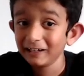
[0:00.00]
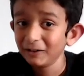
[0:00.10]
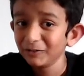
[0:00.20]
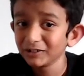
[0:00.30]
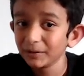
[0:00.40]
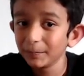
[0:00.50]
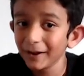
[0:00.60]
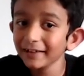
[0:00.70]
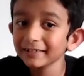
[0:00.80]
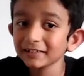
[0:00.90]
When the
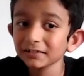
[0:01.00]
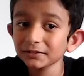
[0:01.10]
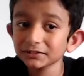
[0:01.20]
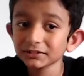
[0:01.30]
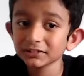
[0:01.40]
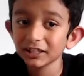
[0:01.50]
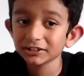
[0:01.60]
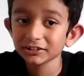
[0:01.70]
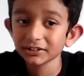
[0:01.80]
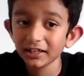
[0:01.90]
basic solution
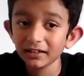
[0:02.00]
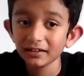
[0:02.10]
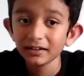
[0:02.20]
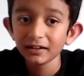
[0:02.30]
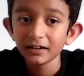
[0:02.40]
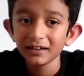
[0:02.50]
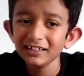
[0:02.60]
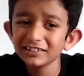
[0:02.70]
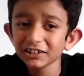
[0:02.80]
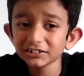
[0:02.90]
touches it, it
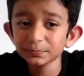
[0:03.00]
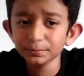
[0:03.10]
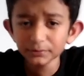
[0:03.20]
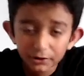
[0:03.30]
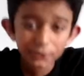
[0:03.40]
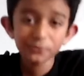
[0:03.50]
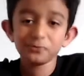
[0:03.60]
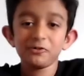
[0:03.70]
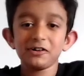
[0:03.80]
turns blue.